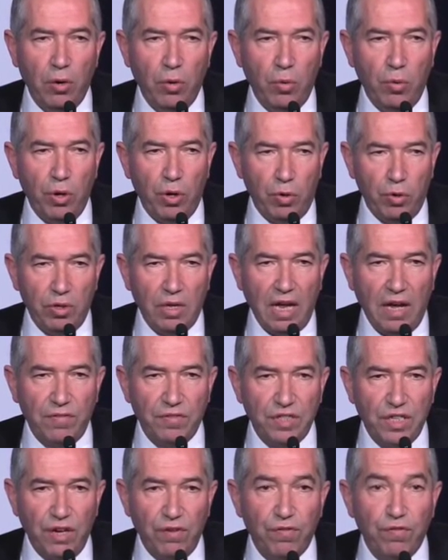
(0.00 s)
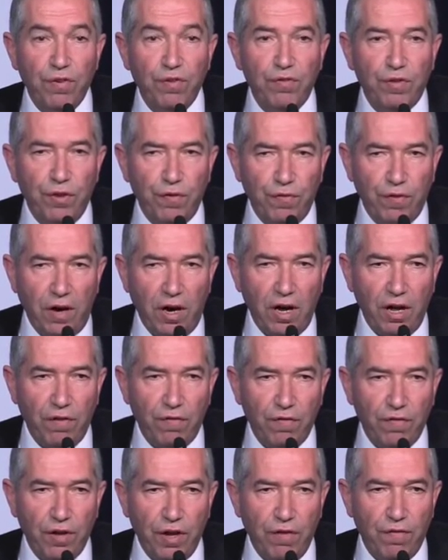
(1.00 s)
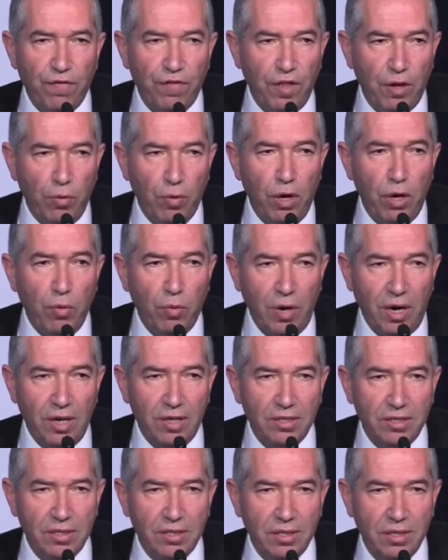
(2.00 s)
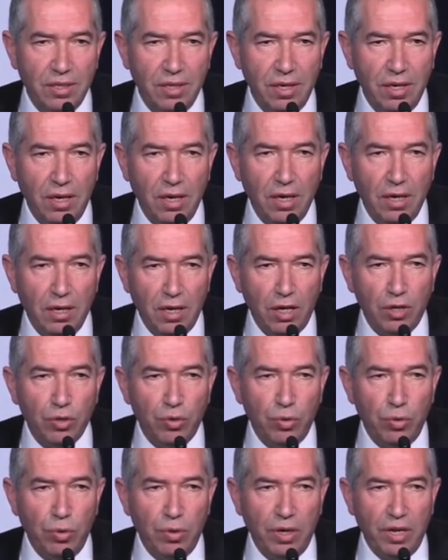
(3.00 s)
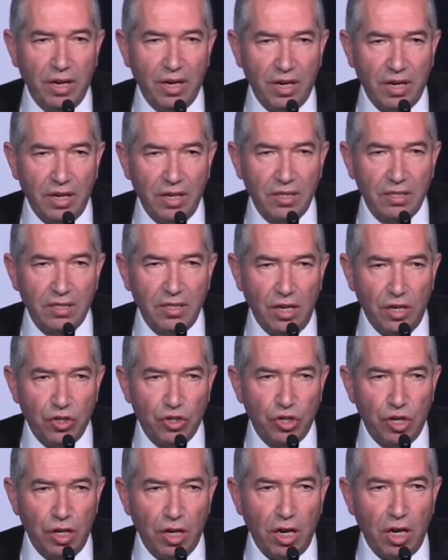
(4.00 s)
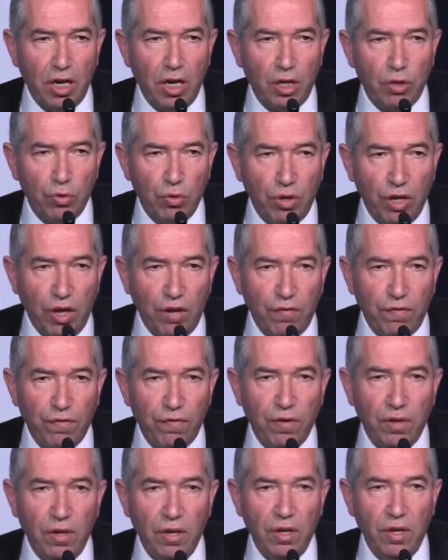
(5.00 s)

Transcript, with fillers: we could have saved 55 if the will was not to increase tension and not to give